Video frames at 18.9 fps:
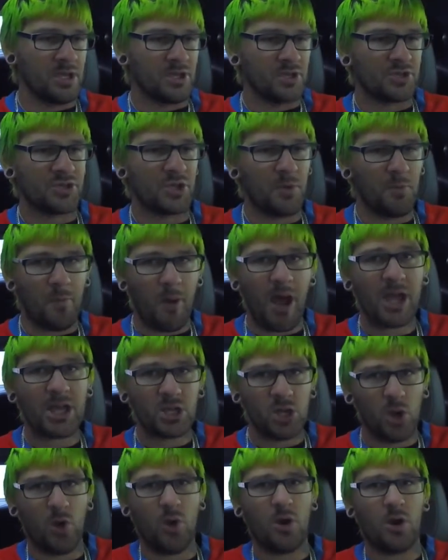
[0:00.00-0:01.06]
So, my
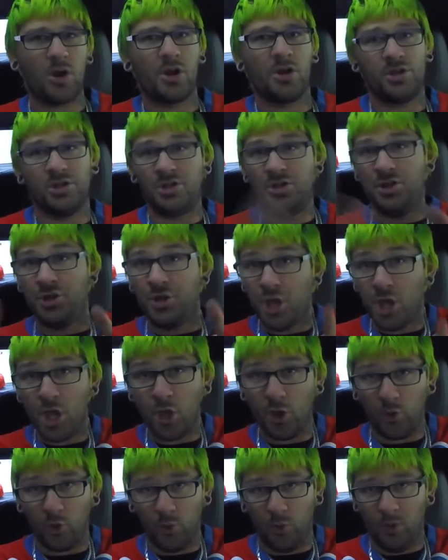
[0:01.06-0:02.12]
car,
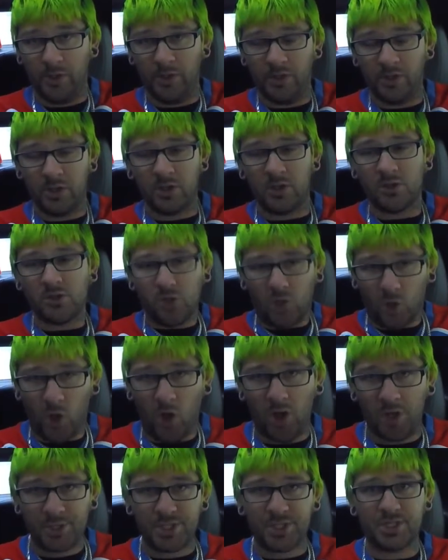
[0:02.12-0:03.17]
new,
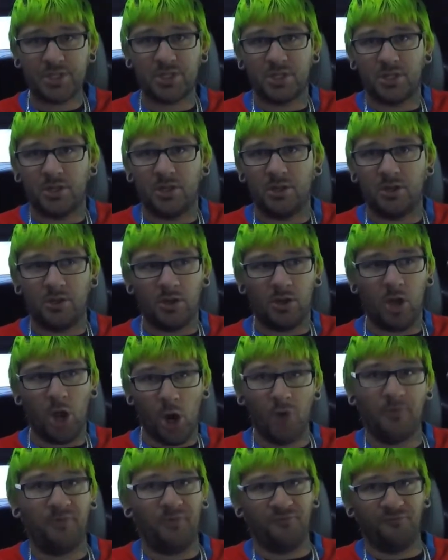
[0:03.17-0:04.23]
cost
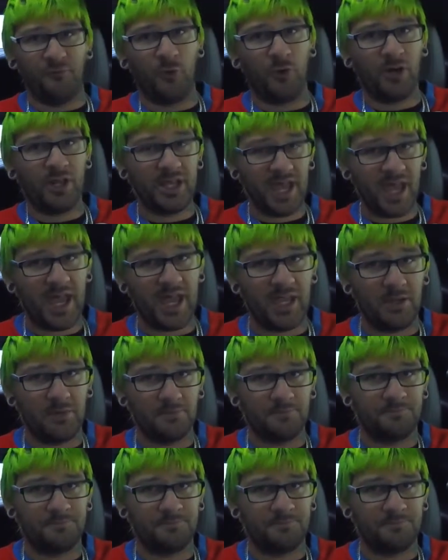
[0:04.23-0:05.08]
over $40K.